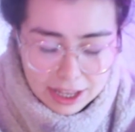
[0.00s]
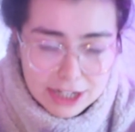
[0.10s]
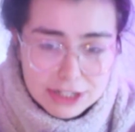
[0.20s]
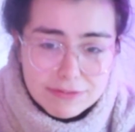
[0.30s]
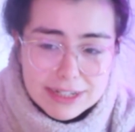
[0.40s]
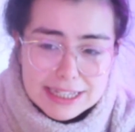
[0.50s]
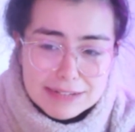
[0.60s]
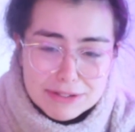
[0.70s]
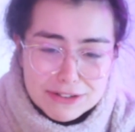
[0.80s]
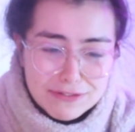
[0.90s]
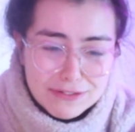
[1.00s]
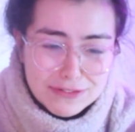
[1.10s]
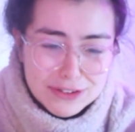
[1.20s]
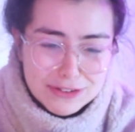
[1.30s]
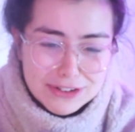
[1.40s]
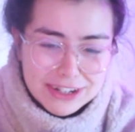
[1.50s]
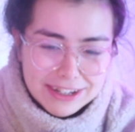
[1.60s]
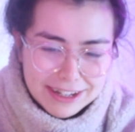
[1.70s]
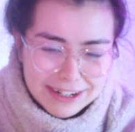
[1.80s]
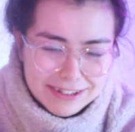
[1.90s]
I don't really see much of a future,
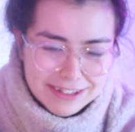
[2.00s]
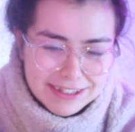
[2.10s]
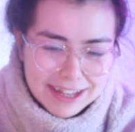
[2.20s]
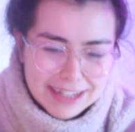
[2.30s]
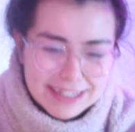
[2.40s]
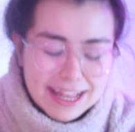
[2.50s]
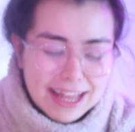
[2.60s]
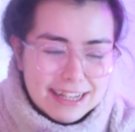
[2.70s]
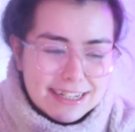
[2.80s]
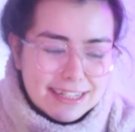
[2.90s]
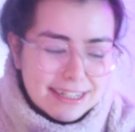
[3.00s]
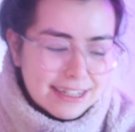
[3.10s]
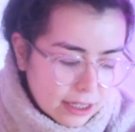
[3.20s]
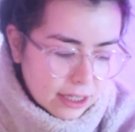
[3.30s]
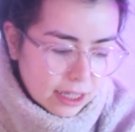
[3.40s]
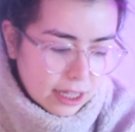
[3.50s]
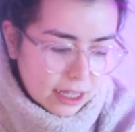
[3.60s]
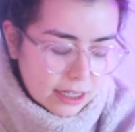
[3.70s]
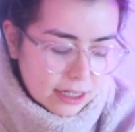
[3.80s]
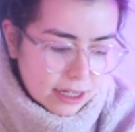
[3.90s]
and it's like sad.
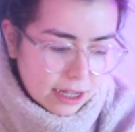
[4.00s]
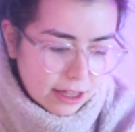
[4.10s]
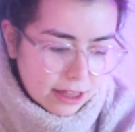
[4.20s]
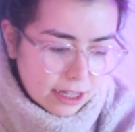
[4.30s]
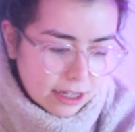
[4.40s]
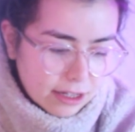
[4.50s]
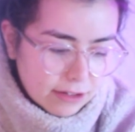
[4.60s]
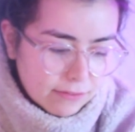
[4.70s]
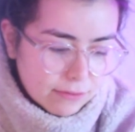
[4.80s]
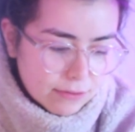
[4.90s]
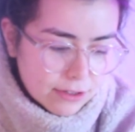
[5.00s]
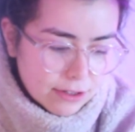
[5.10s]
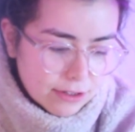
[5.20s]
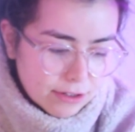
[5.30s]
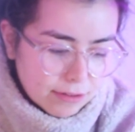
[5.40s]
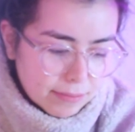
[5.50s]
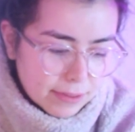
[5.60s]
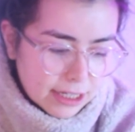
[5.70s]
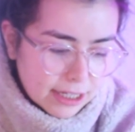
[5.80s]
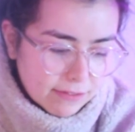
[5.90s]
And I think I've also stopped
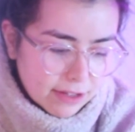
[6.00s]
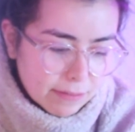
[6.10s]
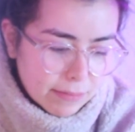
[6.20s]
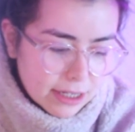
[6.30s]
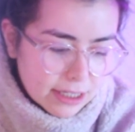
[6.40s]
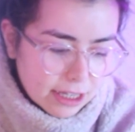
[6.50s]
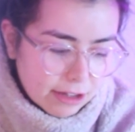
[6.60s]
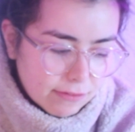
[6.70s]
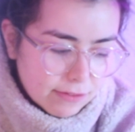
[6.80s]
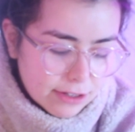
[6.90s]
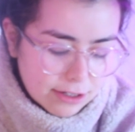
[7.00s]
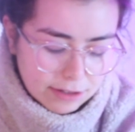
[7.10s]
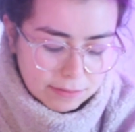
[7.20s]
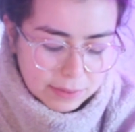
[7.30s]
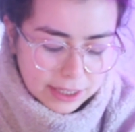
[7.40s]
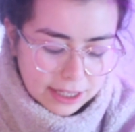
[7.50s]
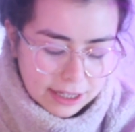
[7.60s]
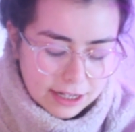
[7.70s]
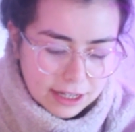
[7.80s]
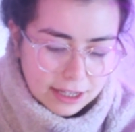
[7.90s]
believing in myself and stopped
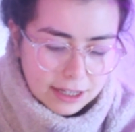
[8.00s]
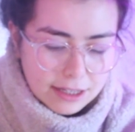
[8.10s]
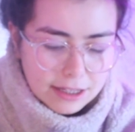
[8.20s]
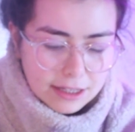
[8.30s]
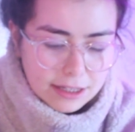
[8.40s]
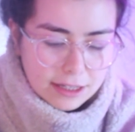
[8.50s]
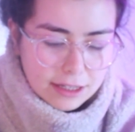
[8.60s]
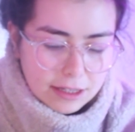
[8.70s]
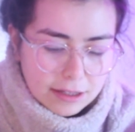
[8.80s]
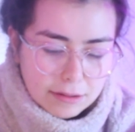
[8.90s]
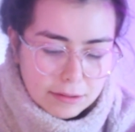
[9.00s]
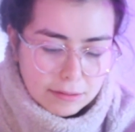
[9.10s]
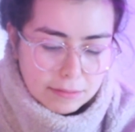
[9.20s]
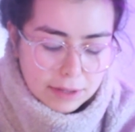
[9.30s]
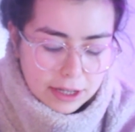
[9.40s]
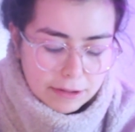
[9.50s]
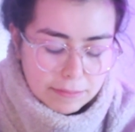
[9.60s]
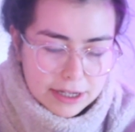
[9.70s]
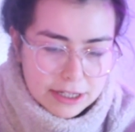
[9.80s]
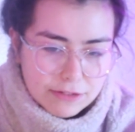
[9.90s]
being like my own
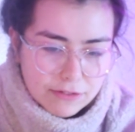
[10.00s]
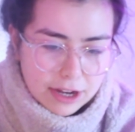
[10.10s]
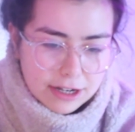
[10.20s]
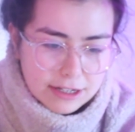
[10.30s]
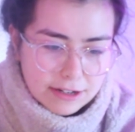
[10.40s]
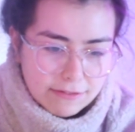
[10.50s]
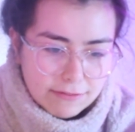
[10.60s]
best friend.